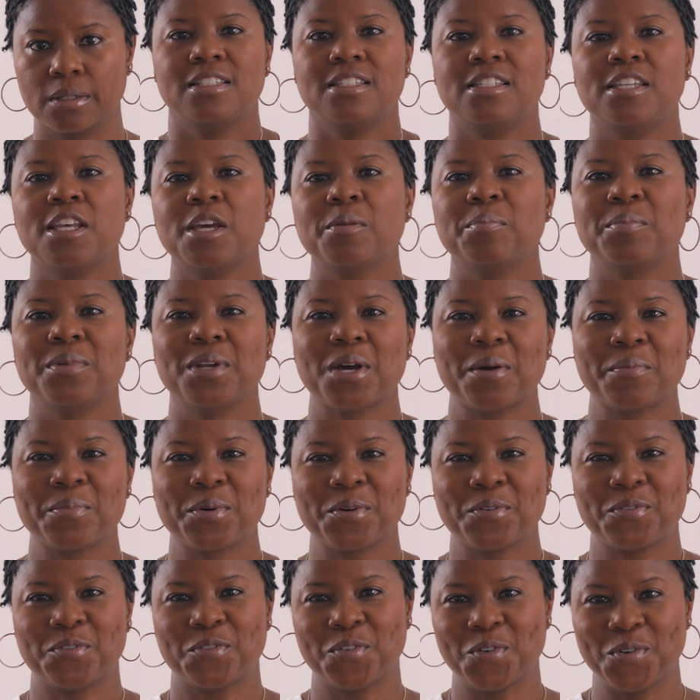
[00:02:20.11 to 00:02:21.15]
Tip number
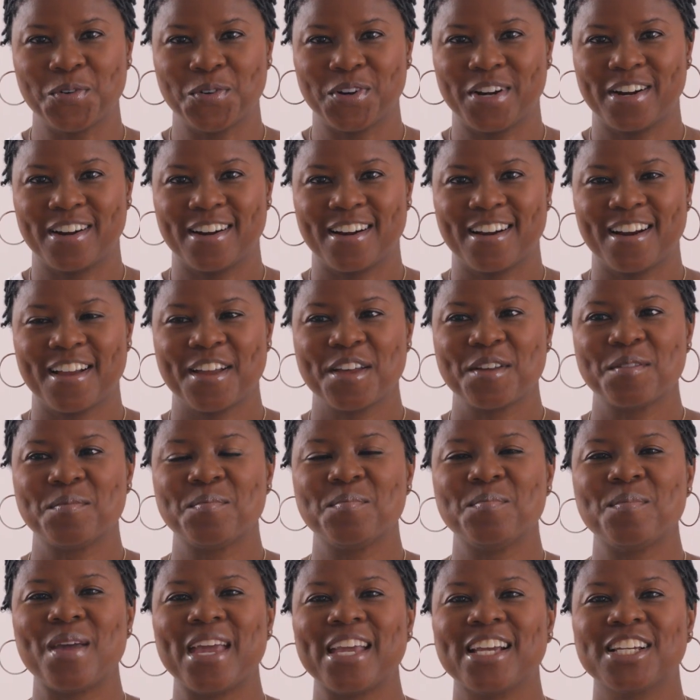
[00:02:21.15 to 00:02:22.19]
4.
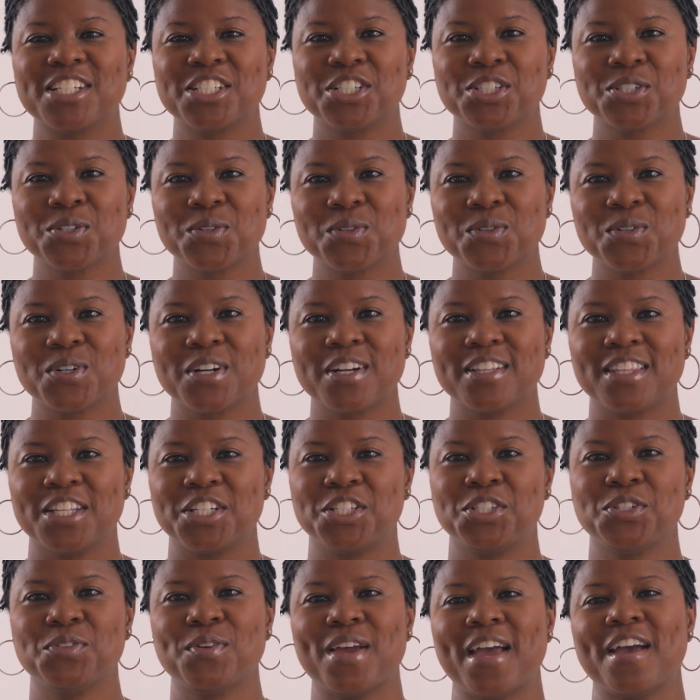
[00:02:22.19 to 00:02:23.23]
Make sure
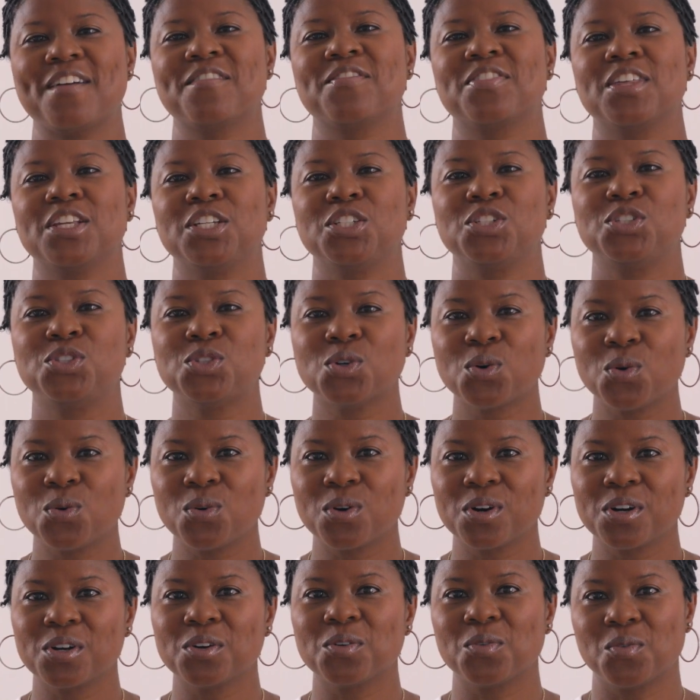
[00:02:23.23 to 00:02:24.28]
that you have the
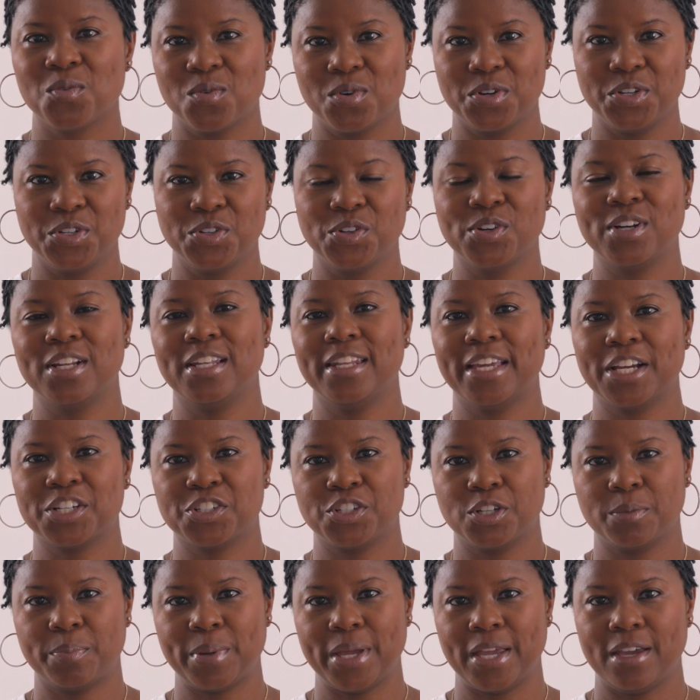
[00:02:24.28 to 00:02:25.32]
door on your
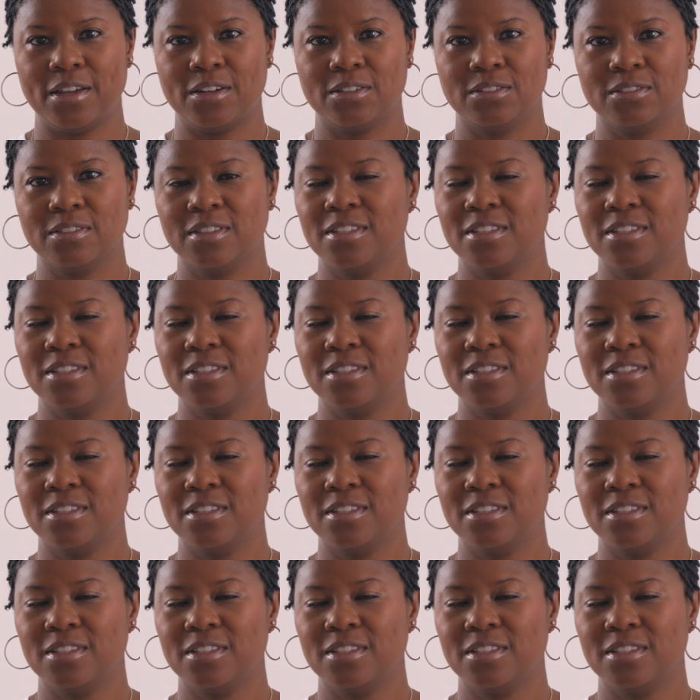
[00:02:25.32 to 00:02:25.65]
electric panel.